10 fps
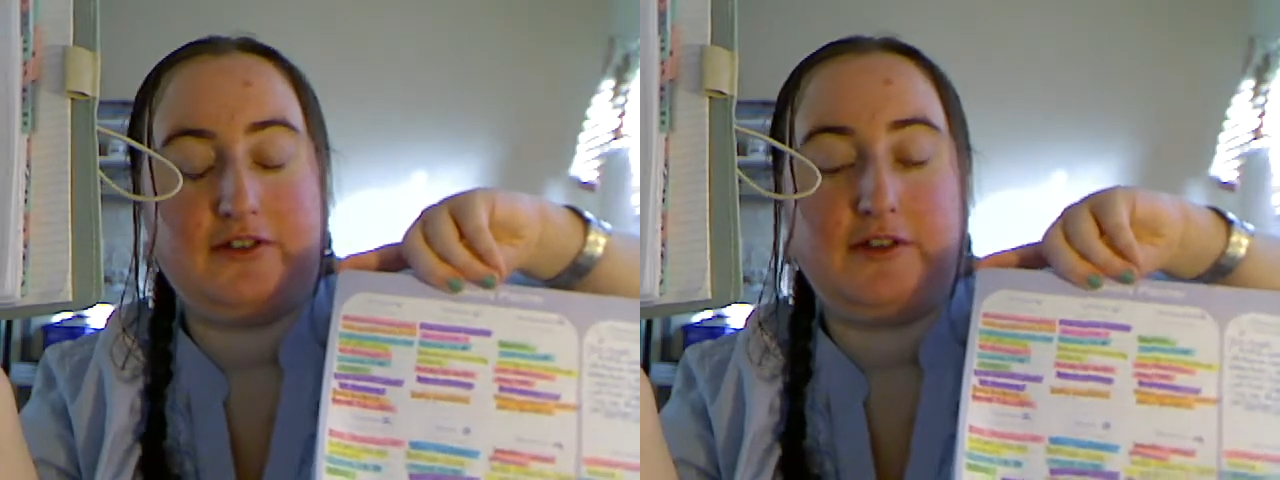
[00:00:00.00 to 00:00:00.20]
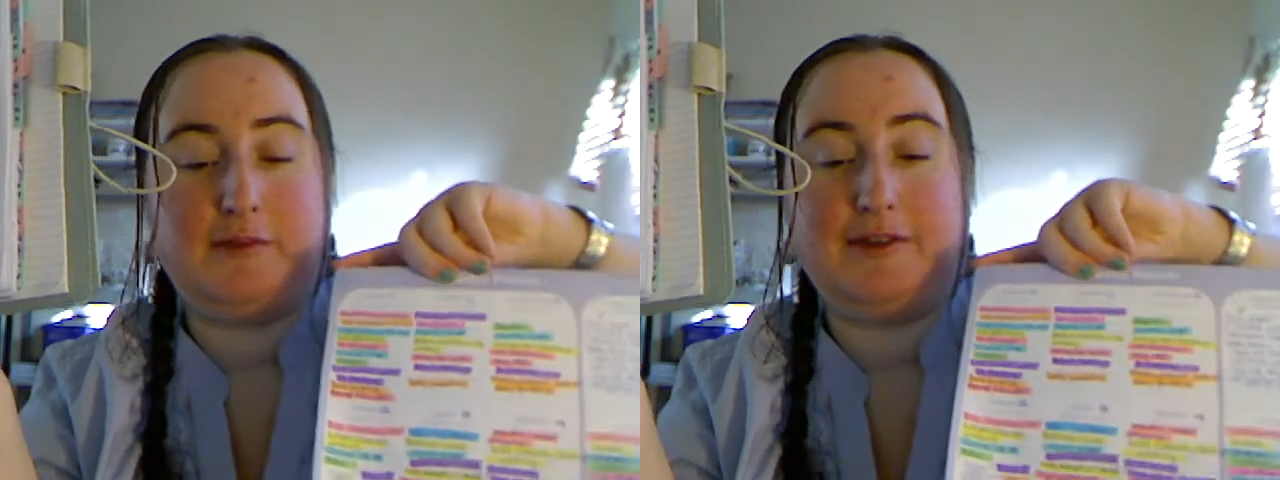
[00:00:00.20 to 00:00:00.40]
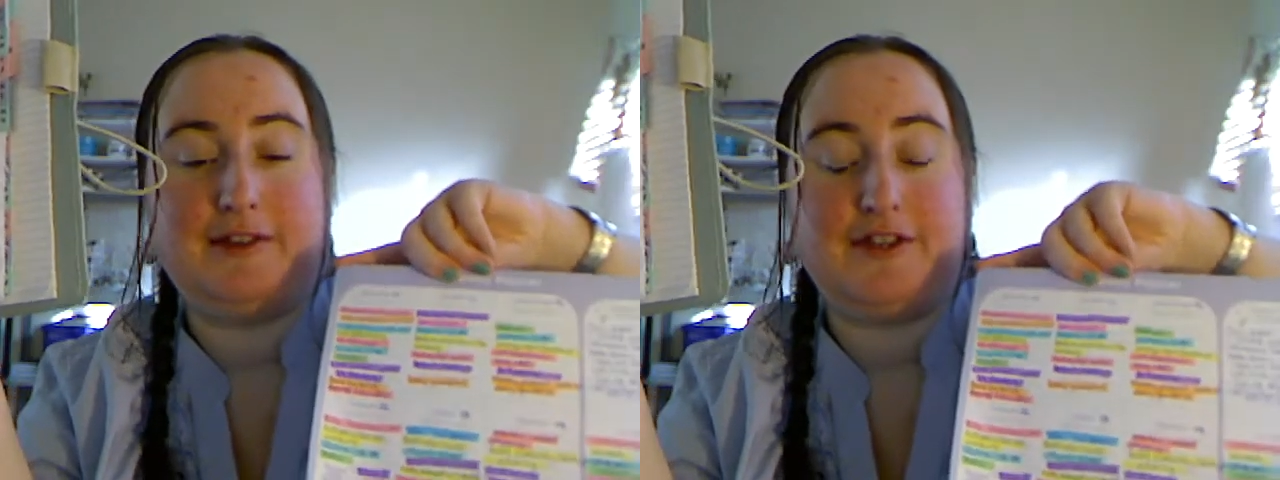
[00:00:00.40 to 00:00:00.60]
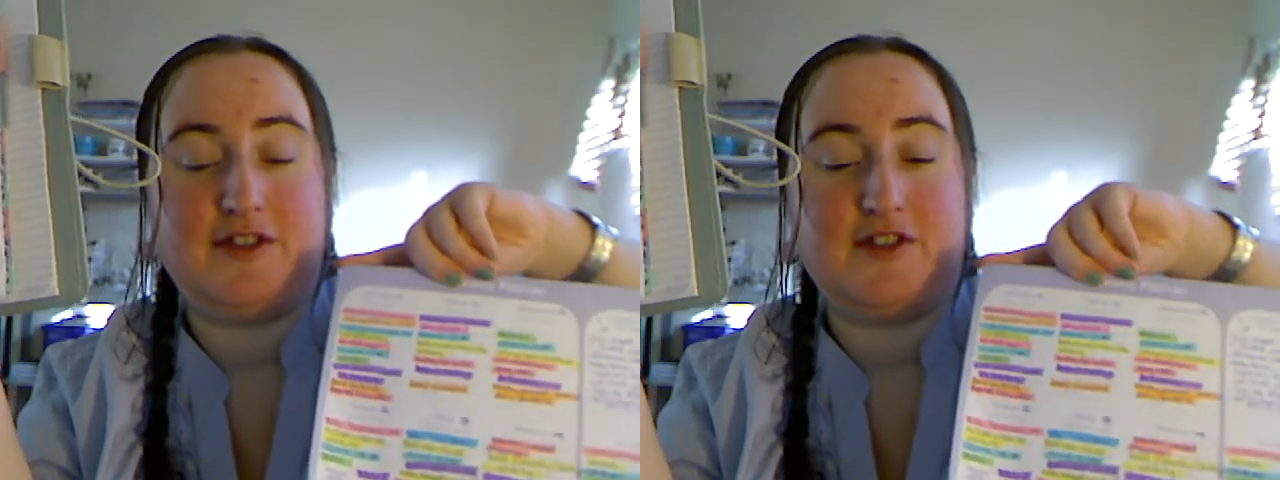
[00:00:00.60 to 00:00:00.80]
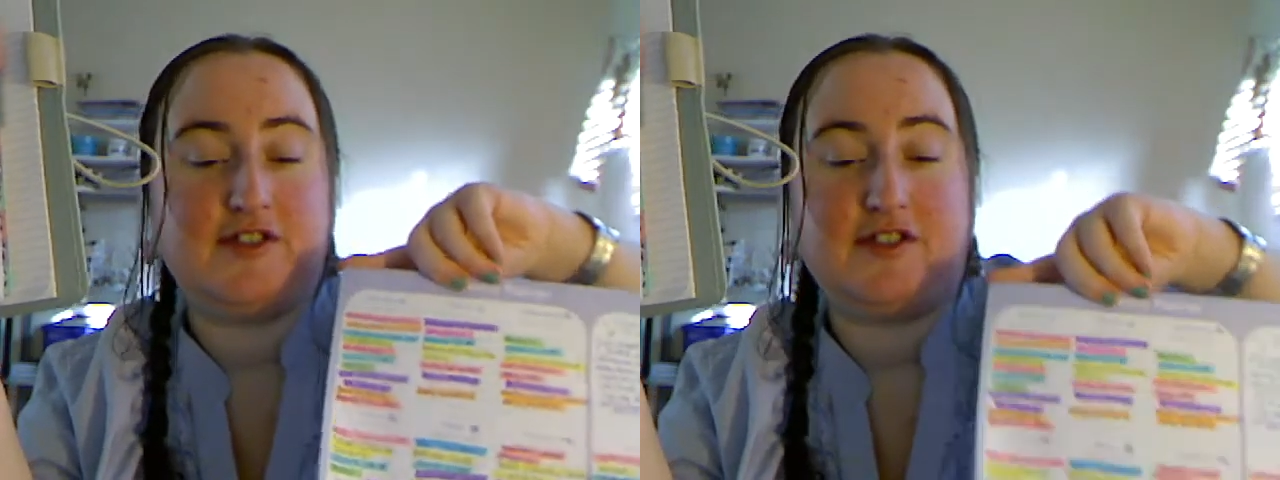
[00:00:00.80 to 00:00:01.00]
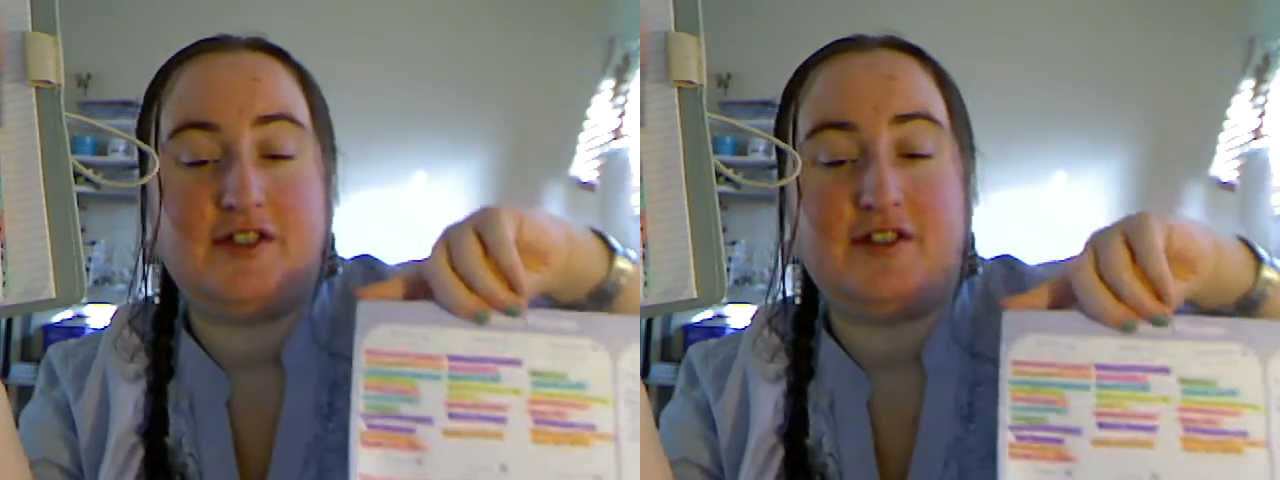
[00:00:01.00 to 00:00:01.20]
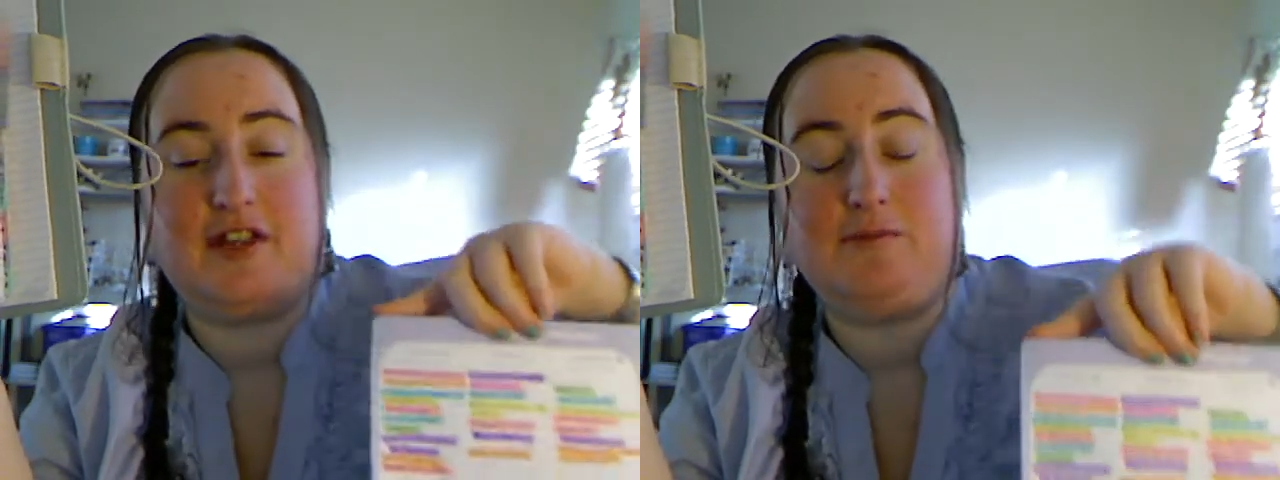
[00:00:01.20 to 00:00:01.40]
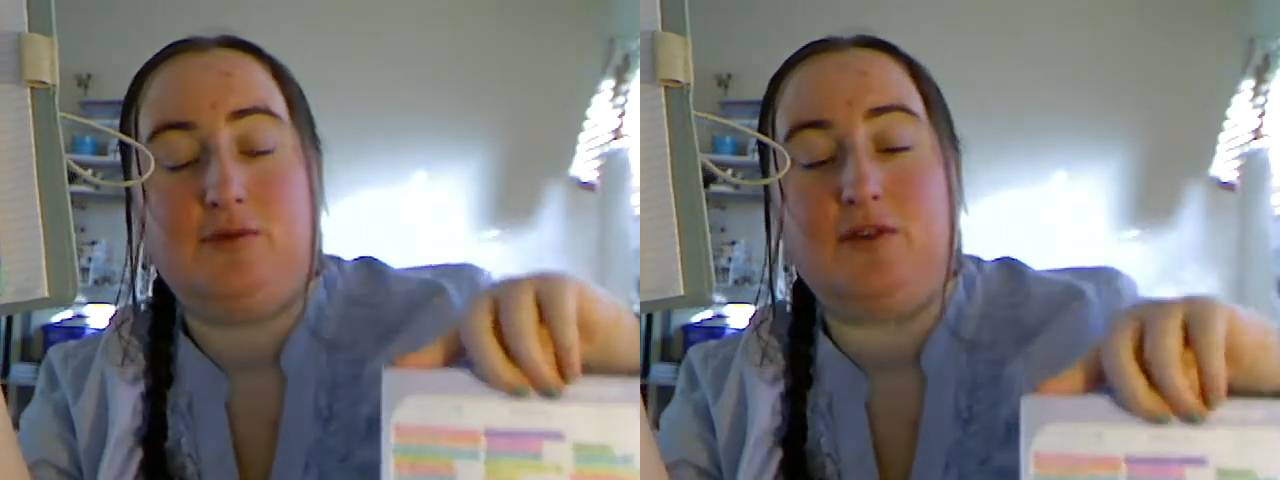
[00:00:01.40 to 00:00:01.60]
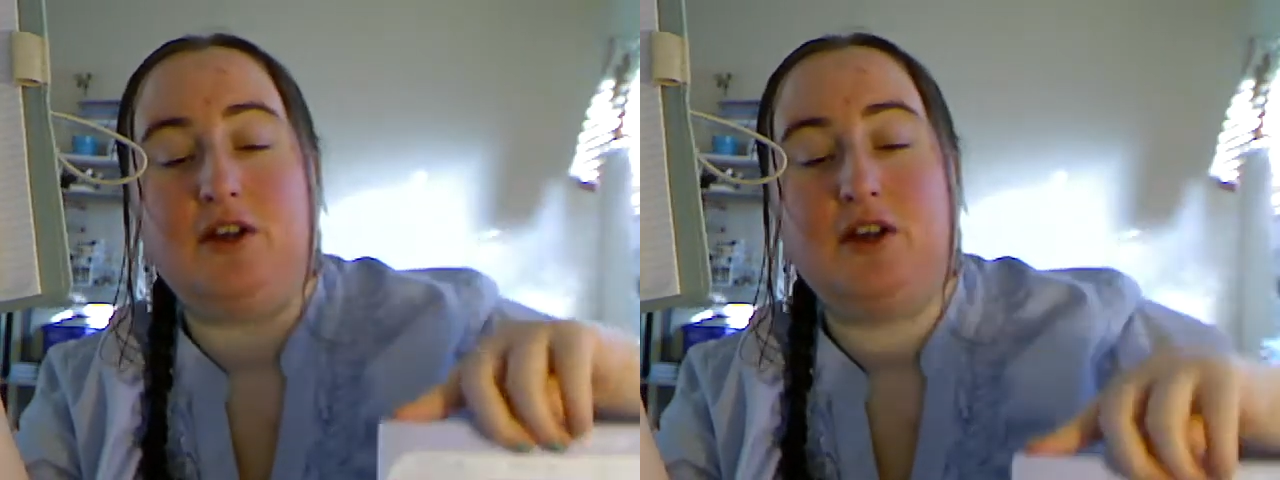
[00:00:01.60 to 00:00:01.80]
or something like that, just an example.